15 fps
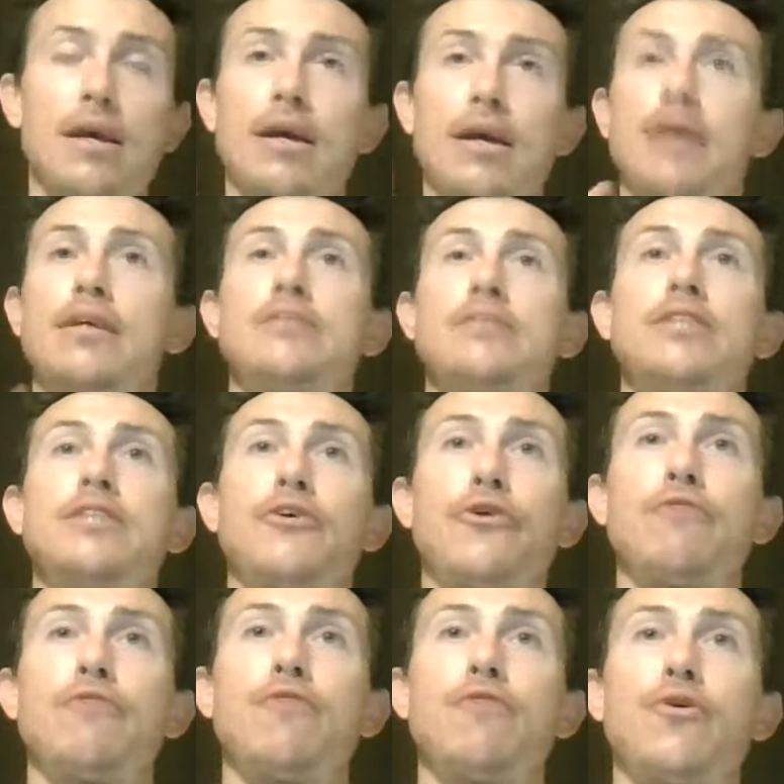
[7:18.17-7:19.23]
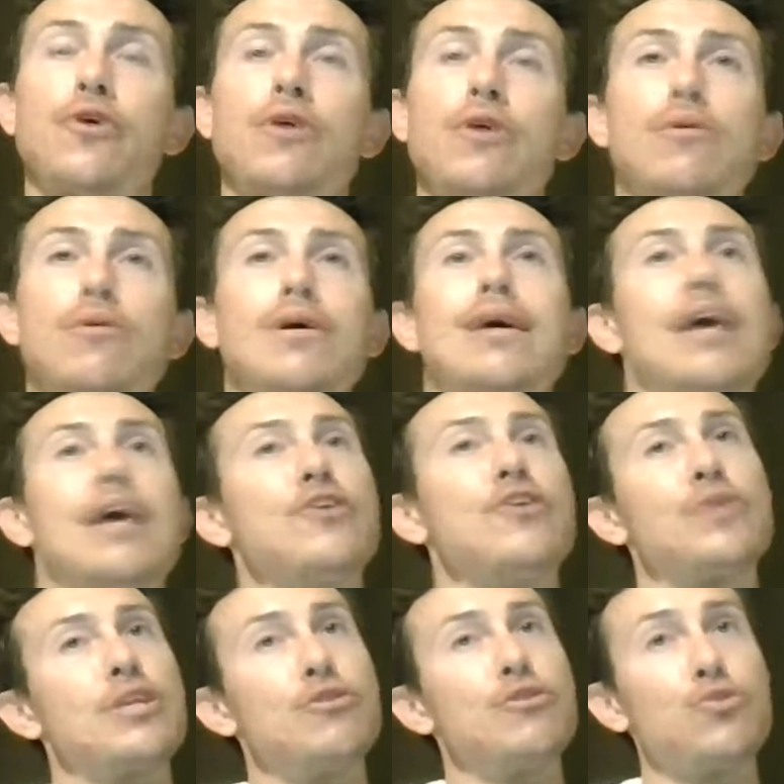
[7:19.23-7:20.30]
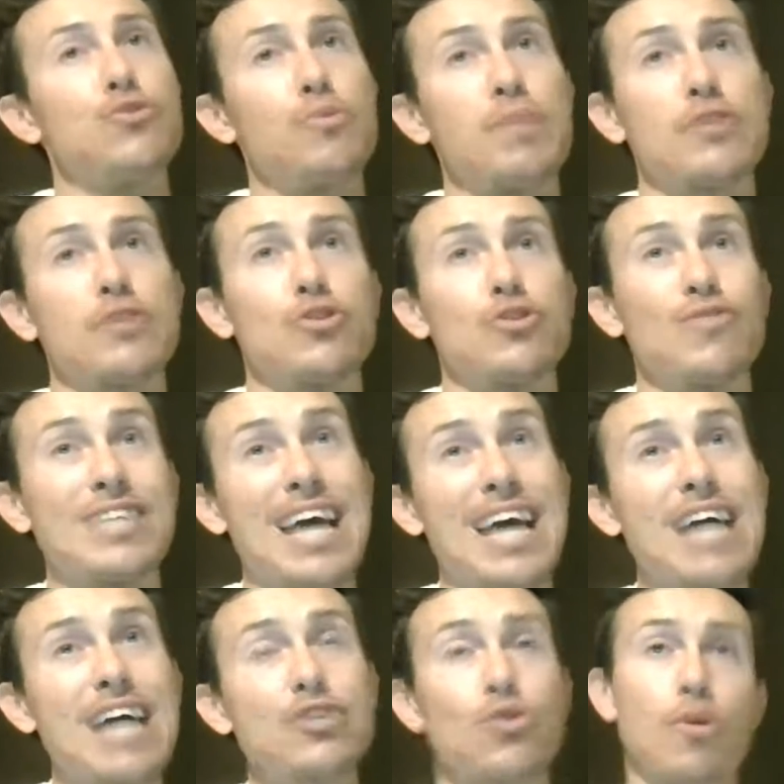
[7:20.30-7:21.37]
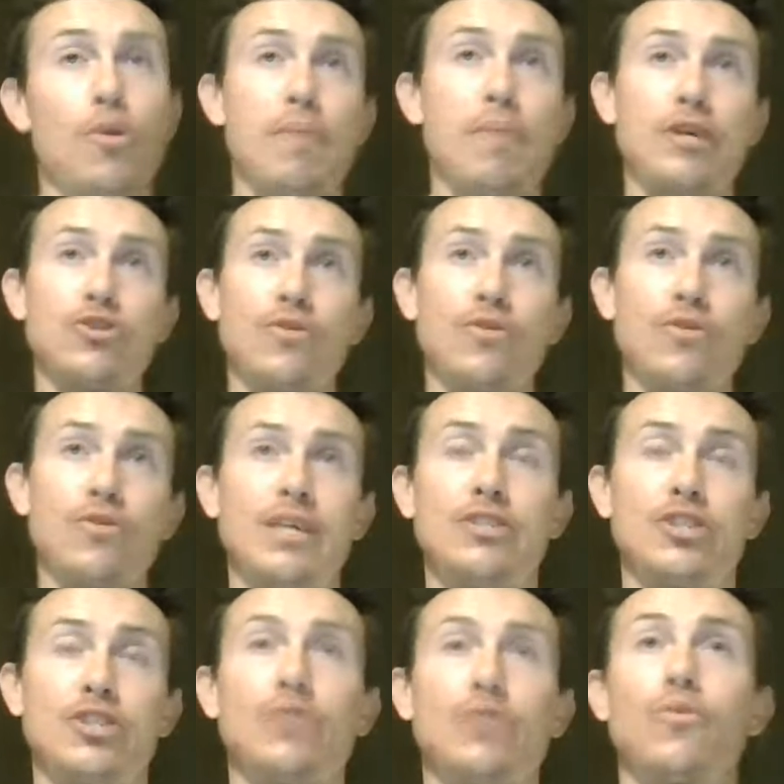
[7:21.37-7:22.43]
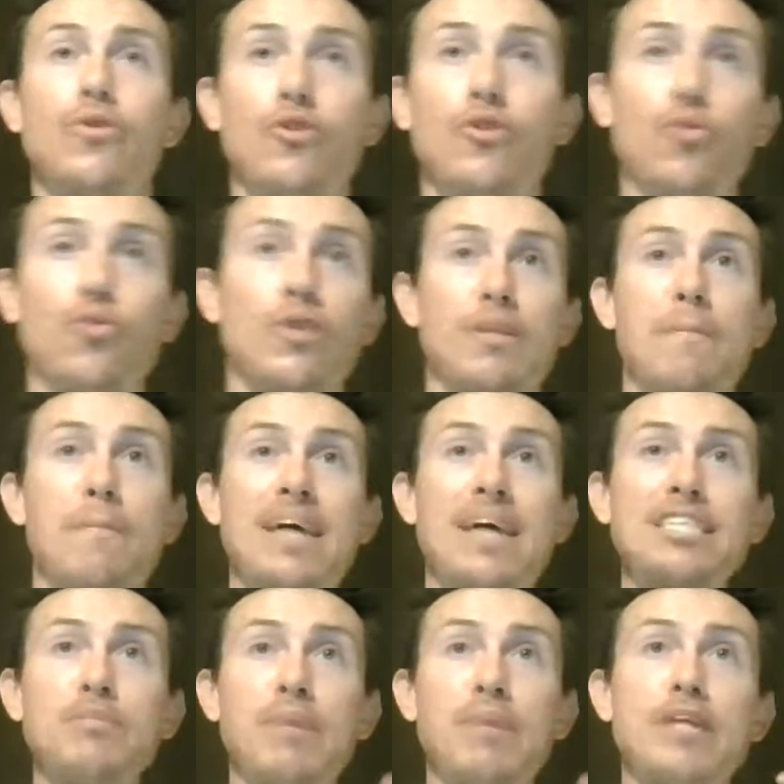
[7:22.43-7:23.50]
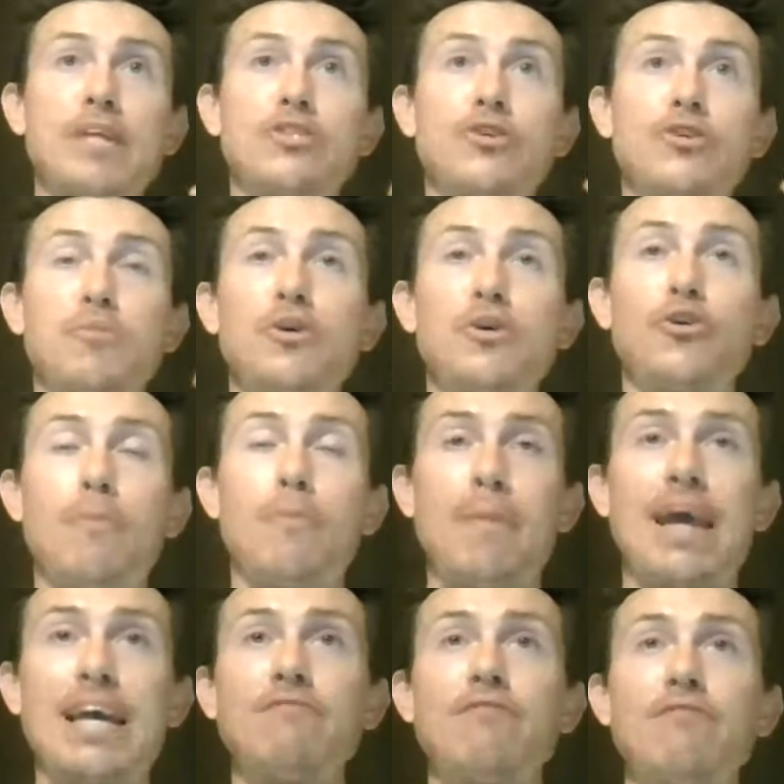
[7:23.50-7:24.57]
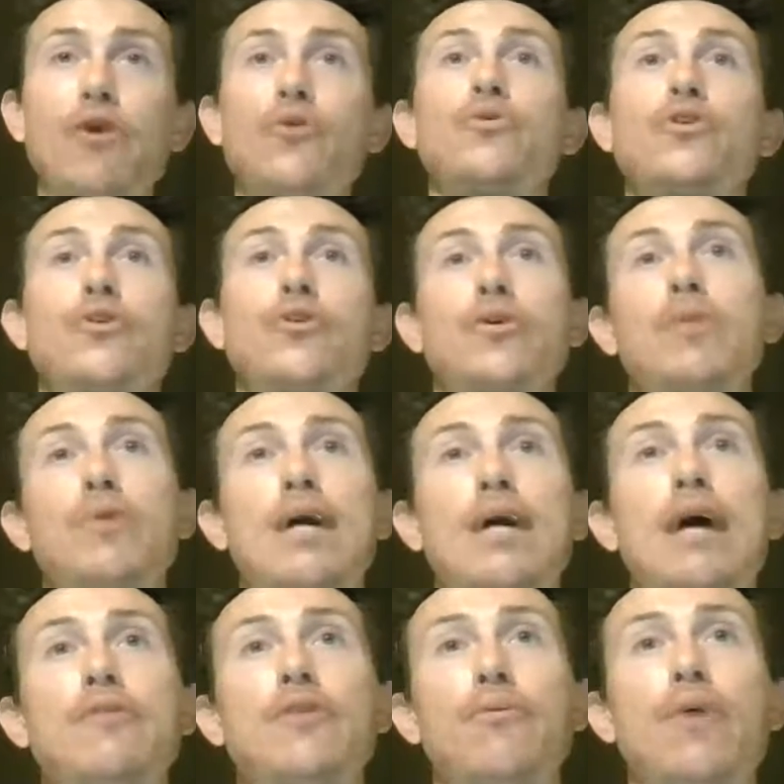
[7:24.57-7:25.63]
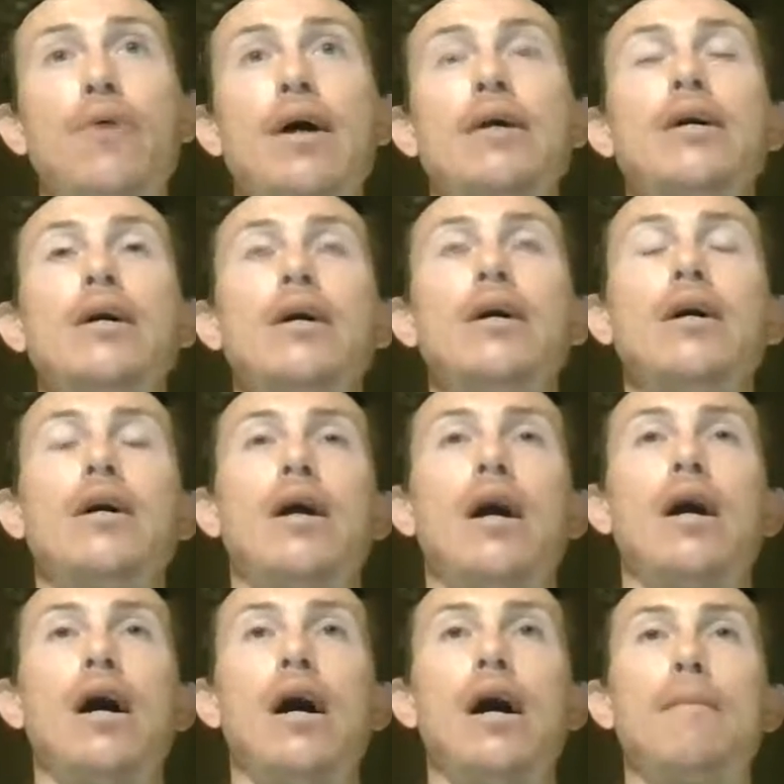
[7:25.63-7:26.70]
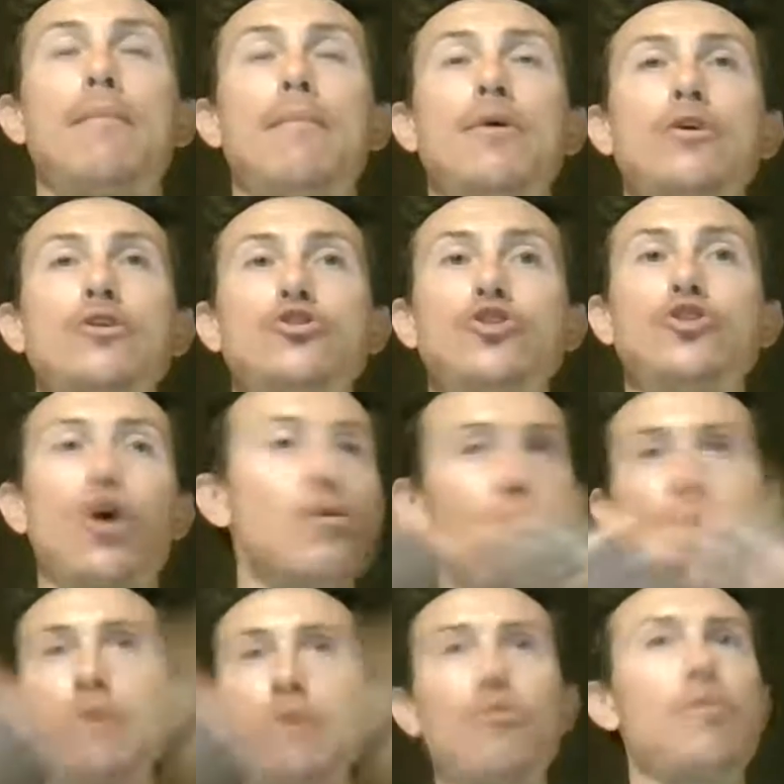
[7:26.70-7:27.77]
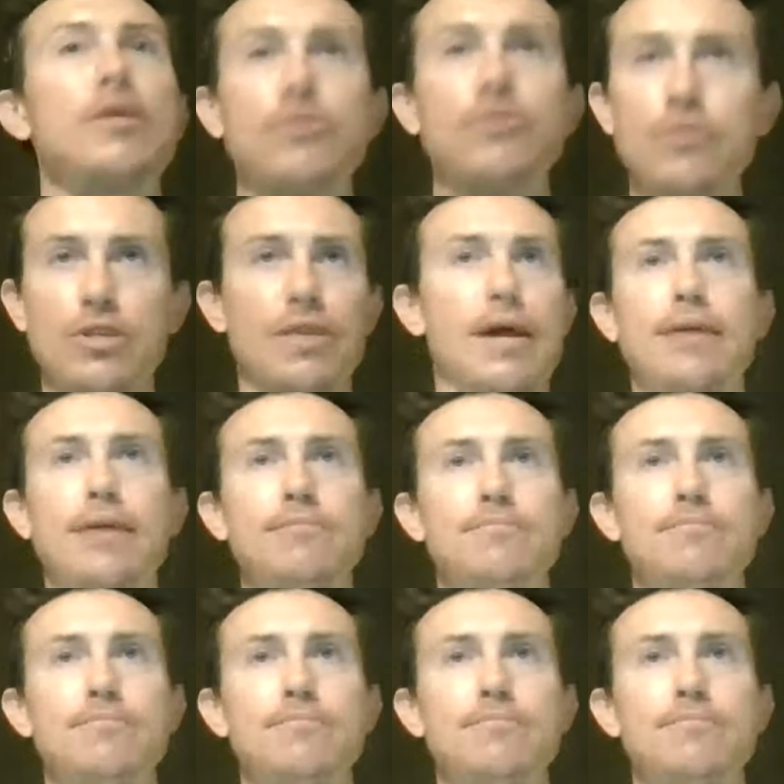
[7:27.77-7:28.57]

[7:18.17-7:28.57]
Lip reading: an interior photo, and you can either do a picture of the dash or a picture of the engine. You want the best picture to be your main photo that you're going to put out there, right? Don't do any more pictures than that.